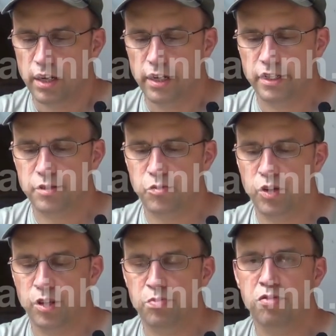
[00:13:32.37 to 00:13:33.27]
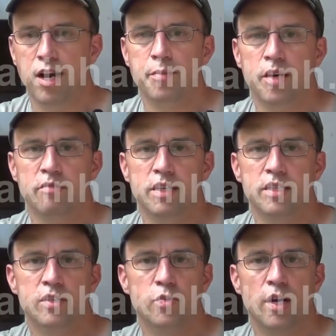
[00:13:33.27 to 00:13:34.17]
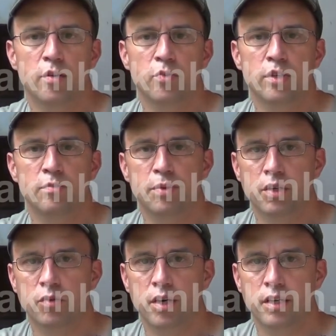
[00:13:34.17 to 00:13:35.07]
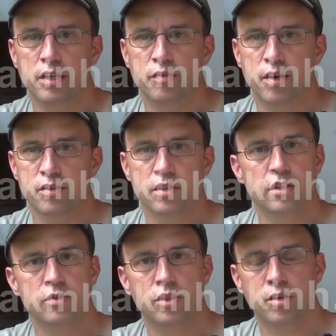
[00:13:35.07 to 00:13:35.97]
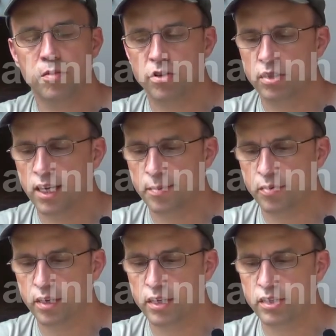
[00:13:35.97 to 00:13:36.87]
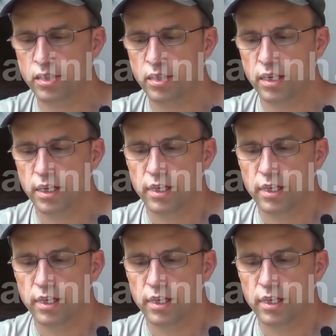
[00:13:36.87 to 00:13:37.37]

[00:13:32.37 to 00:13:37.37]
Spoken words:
It's one of the primary reasons why I wouldn't build one if I was going to do a commercial operation.